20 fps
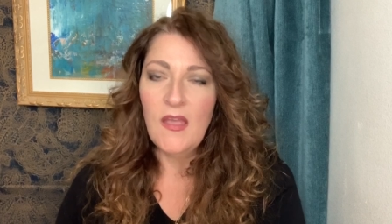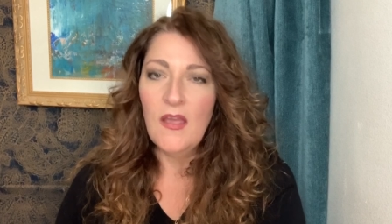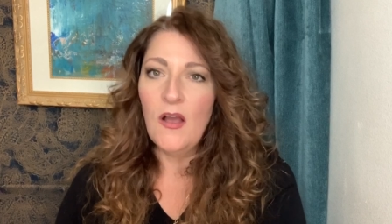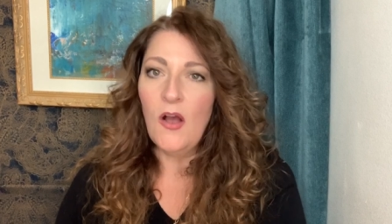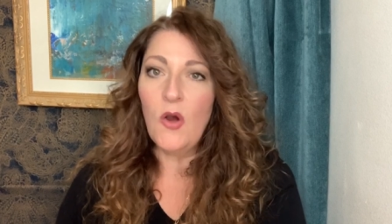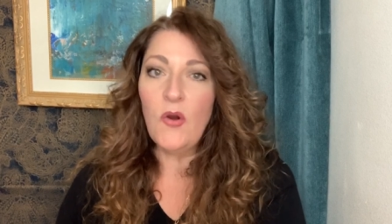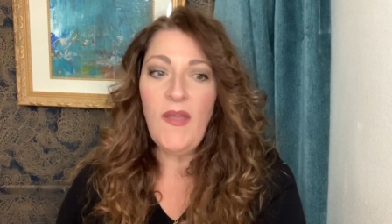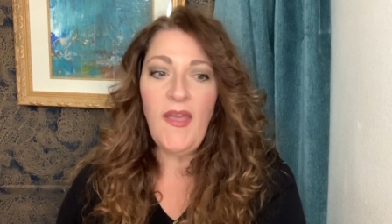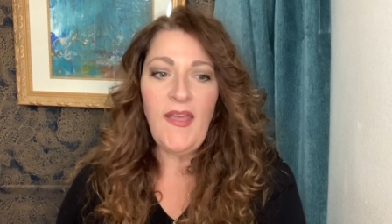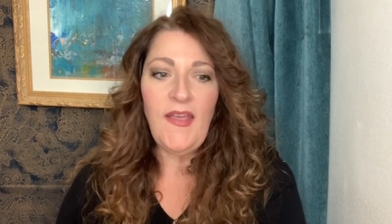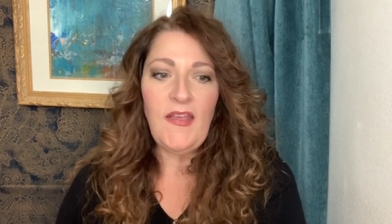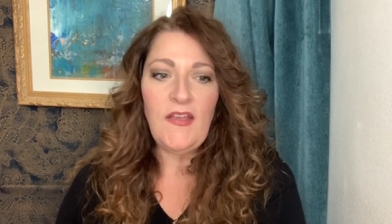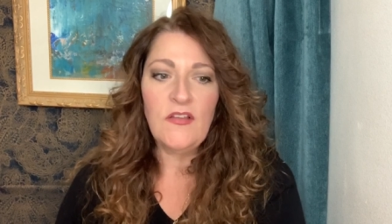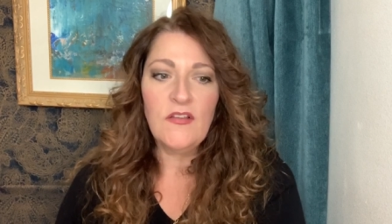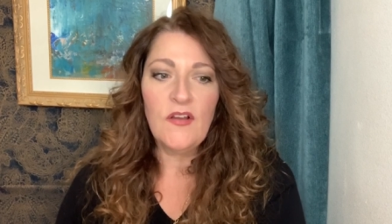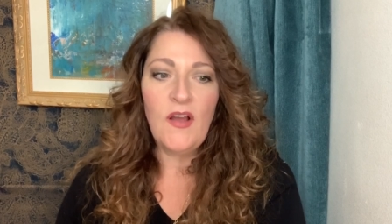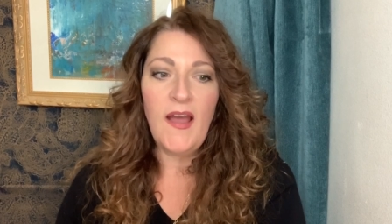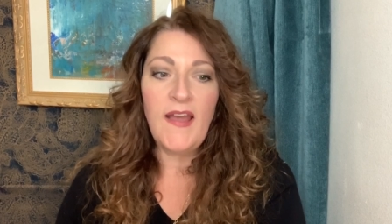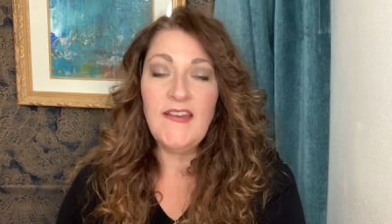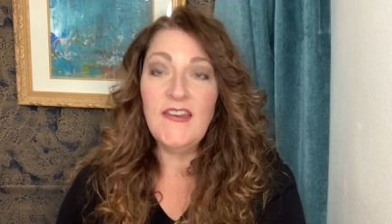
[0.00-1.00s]
Okay,
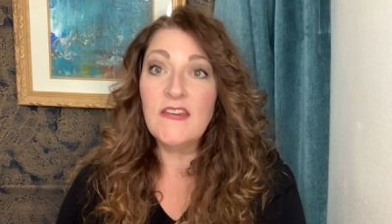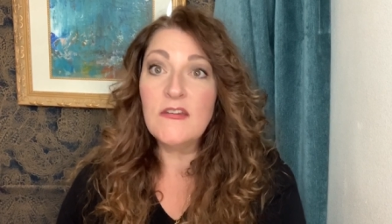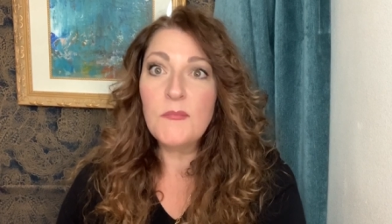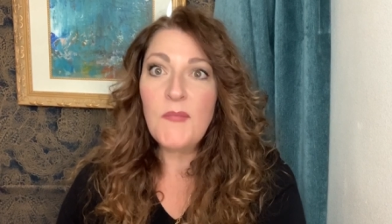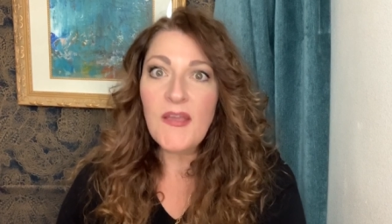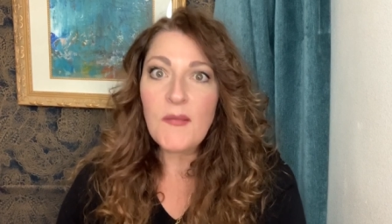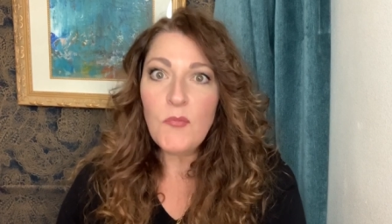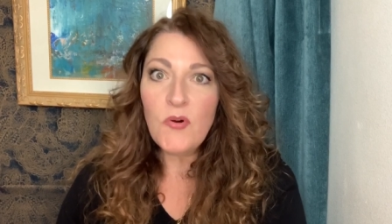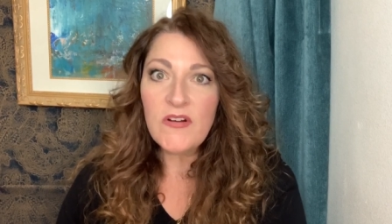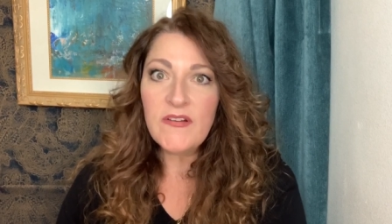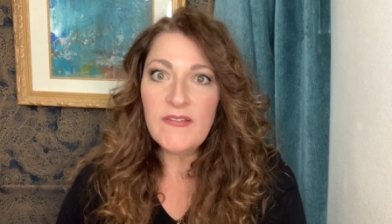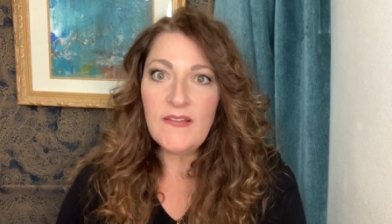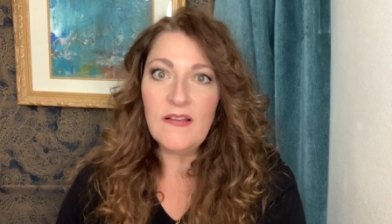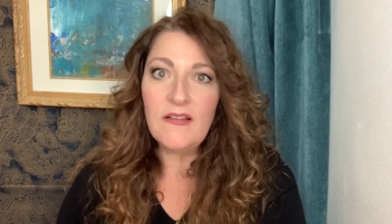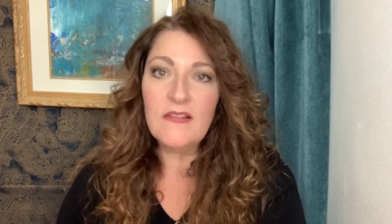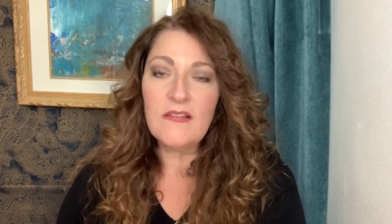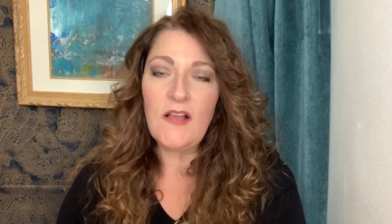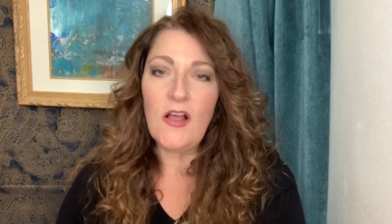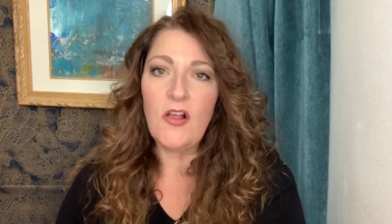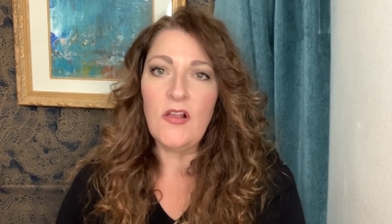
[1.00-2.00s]
I need to make more
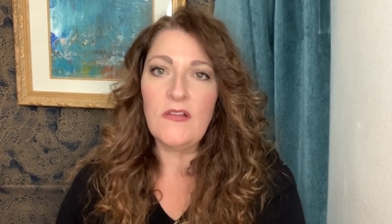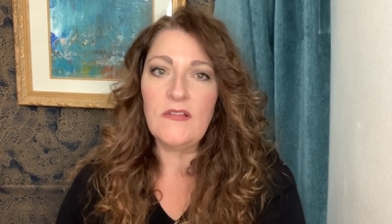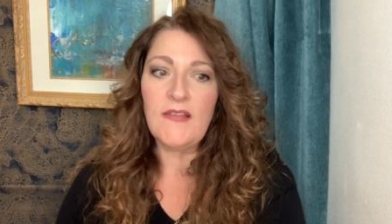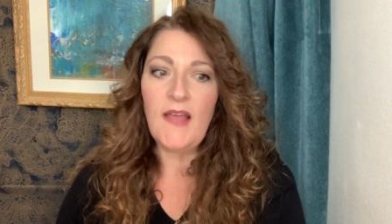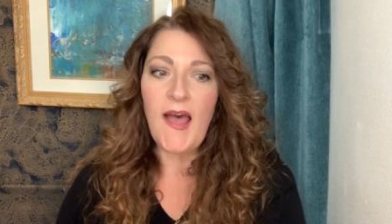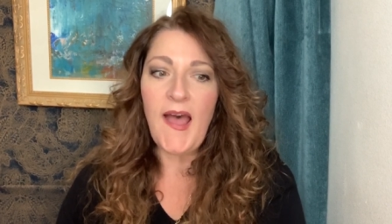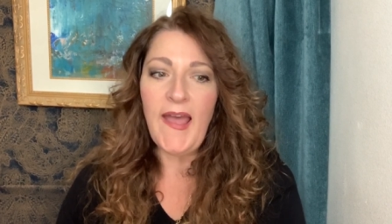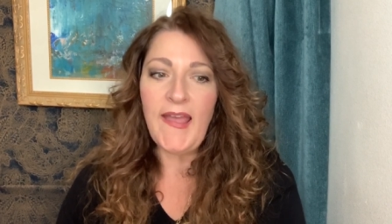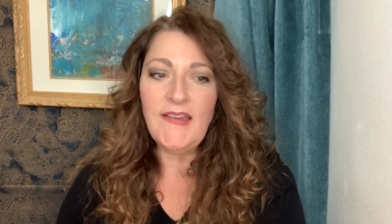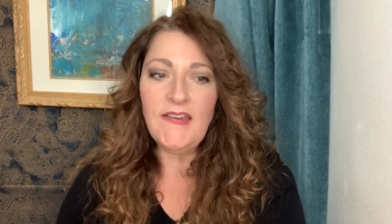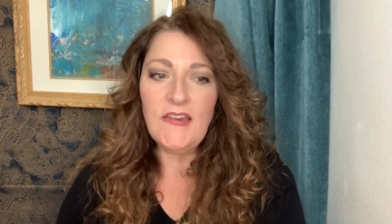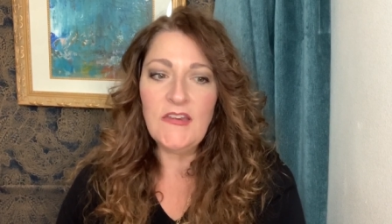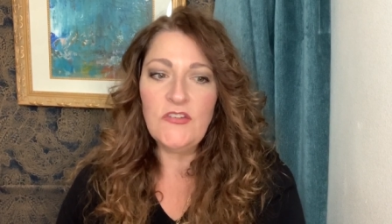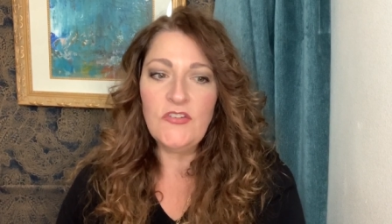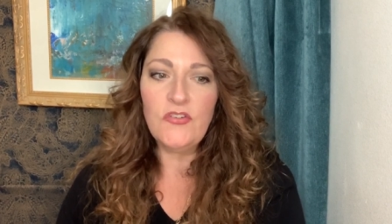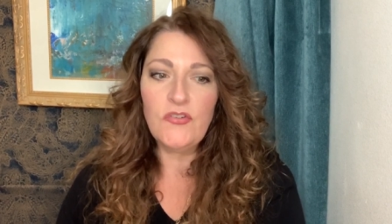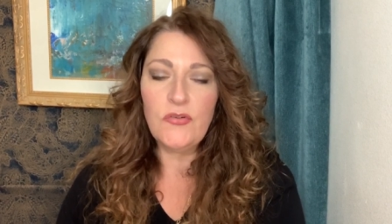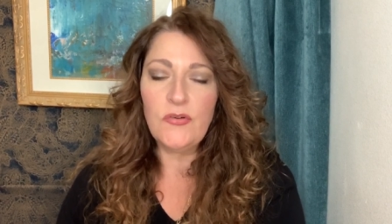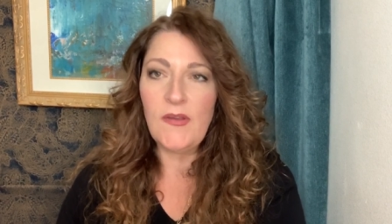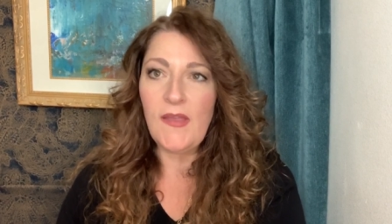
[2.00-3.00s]
sales calls. I need to
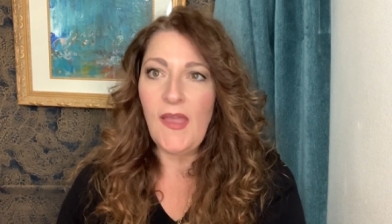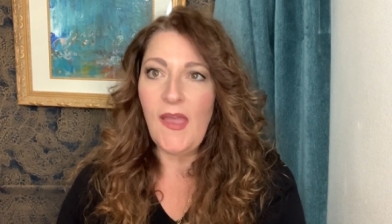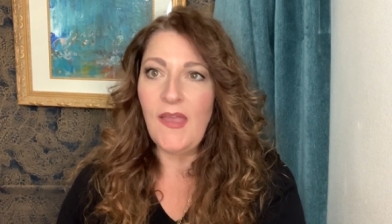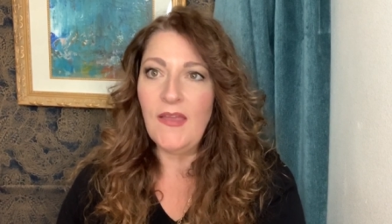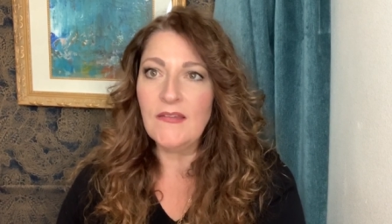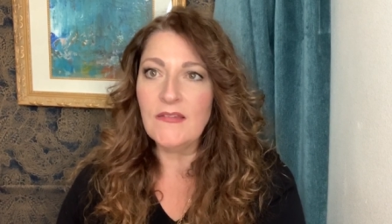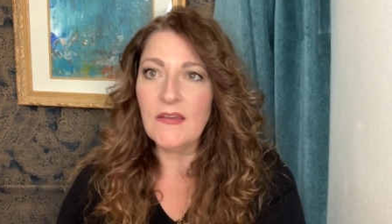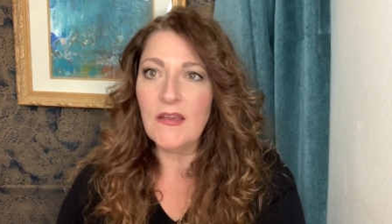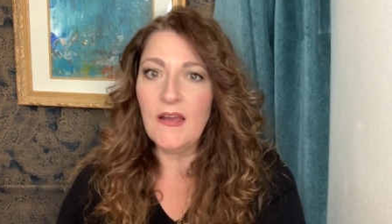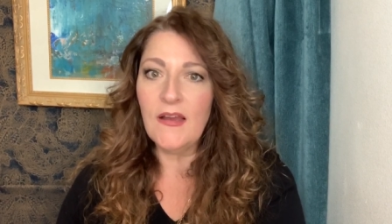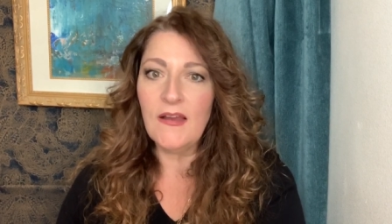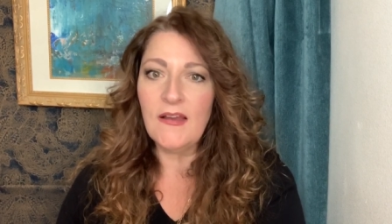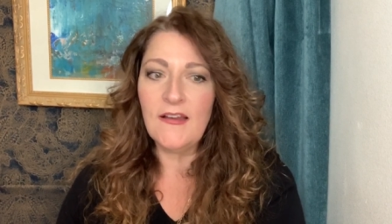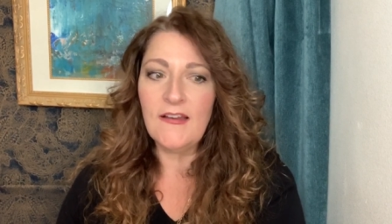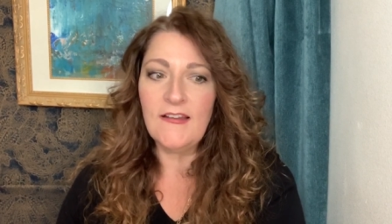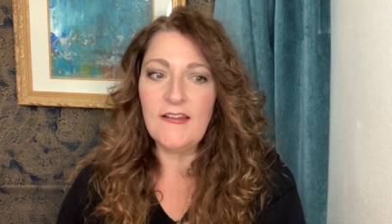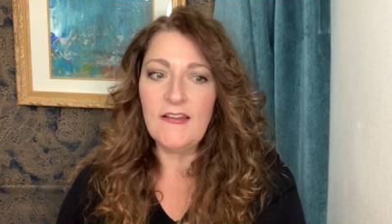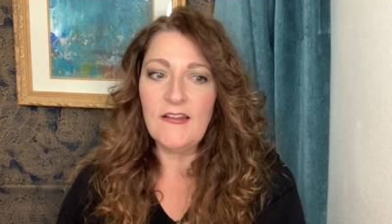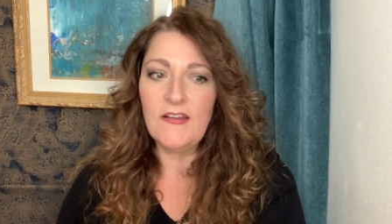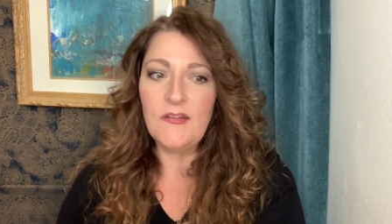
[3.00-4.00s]
create
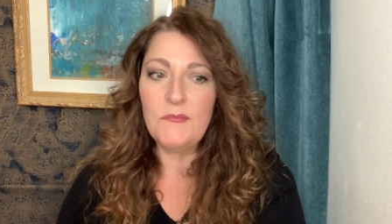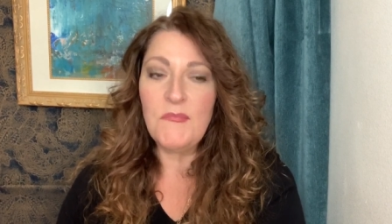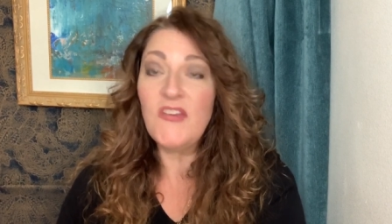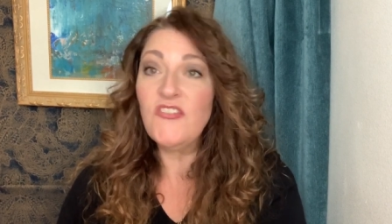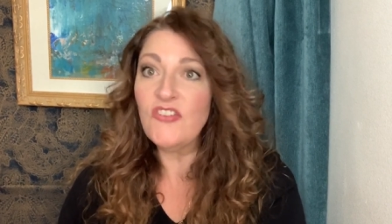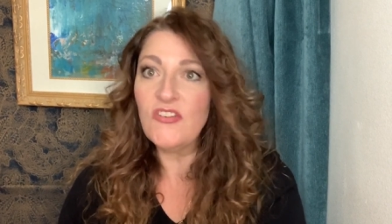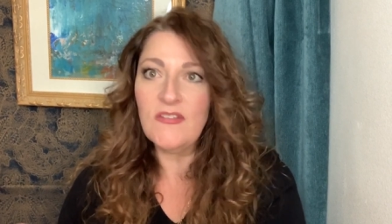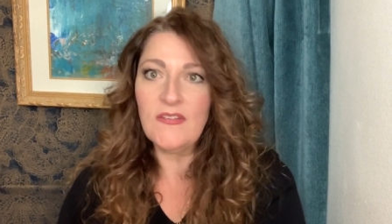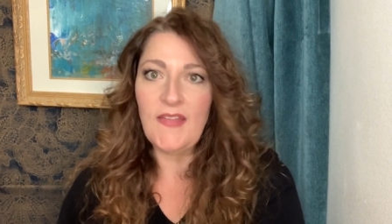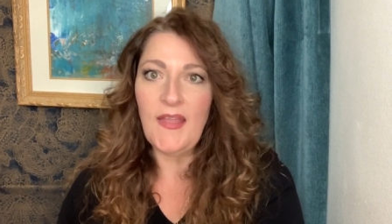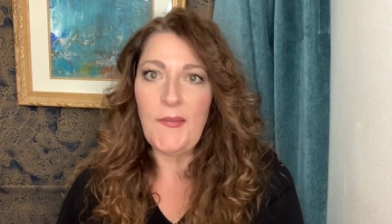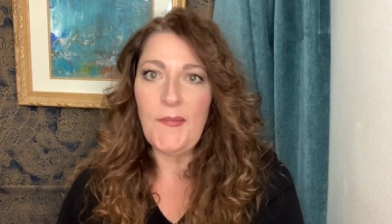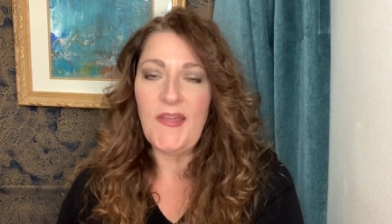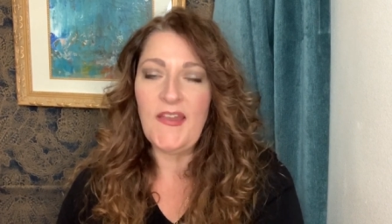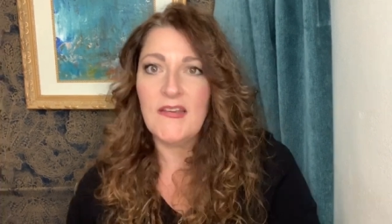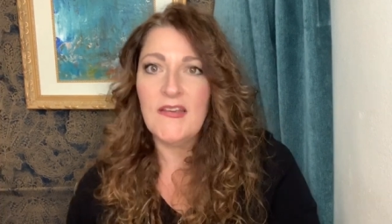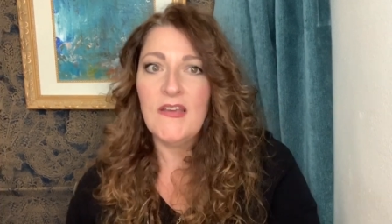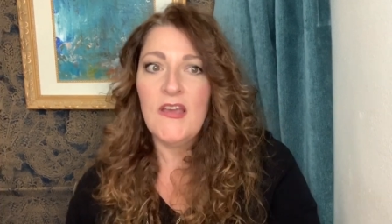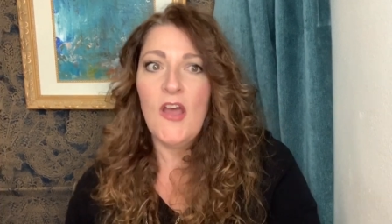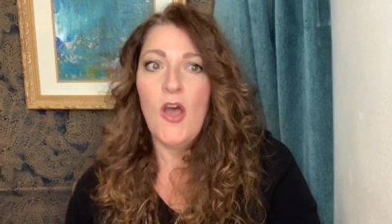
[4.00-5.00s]
a mission statement.